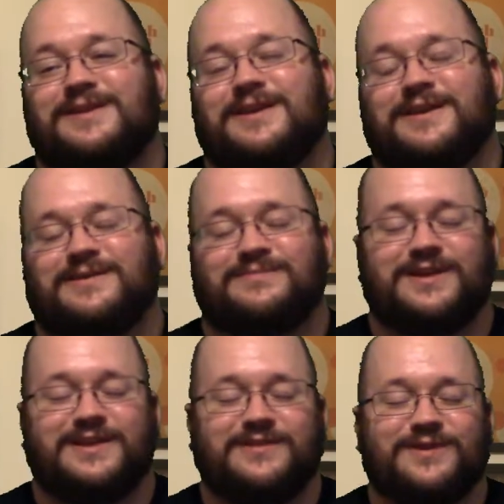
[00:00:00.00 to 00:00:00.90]
you
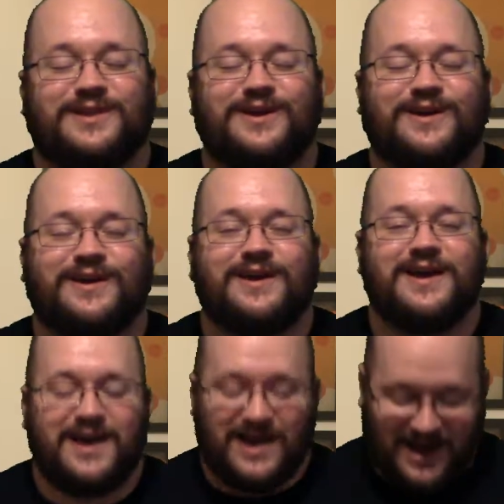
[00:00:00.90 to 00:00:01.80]
live, you learn.
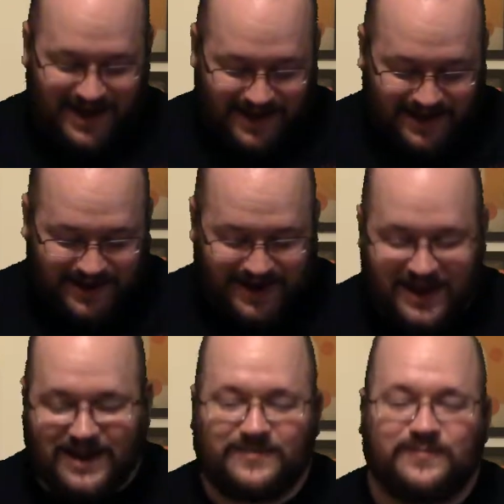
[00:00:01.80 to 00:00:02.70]

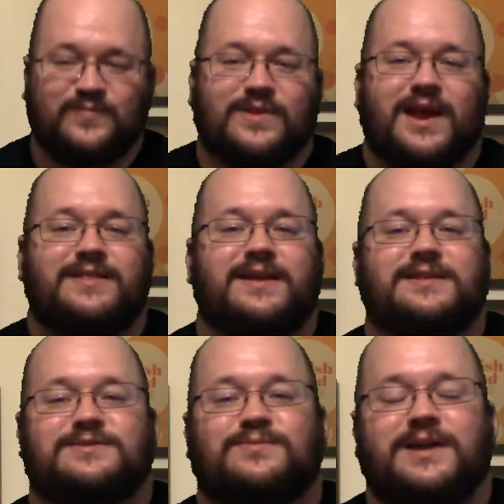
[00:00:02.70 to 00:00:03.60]
And then
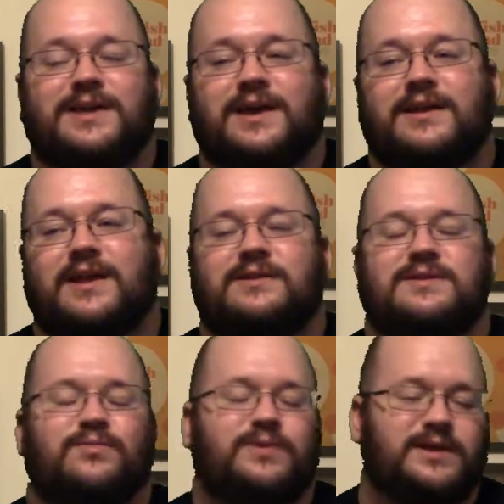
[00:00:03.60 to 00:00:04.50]
this weekend, it
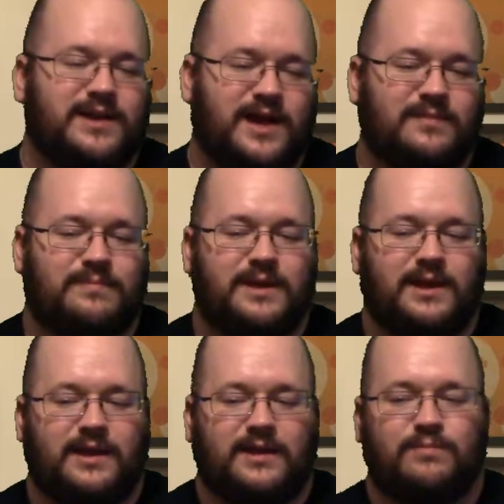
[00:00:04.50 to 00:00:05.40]
will not
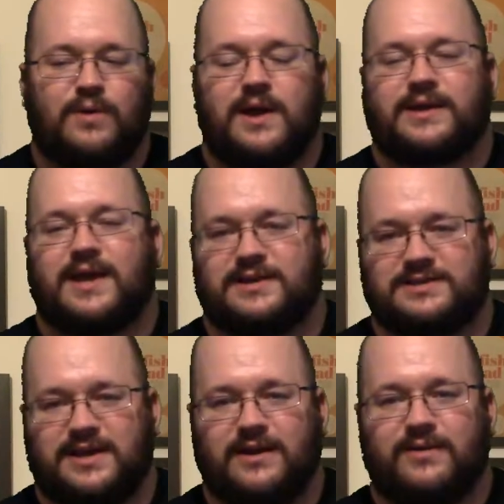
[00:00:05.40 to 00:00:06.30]
be
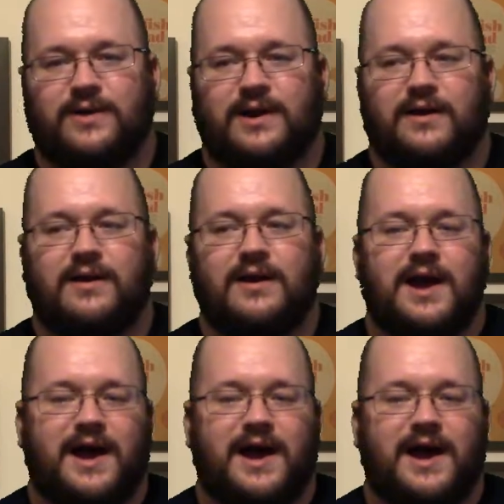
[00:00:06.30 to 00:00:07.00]
broadcast anywhere.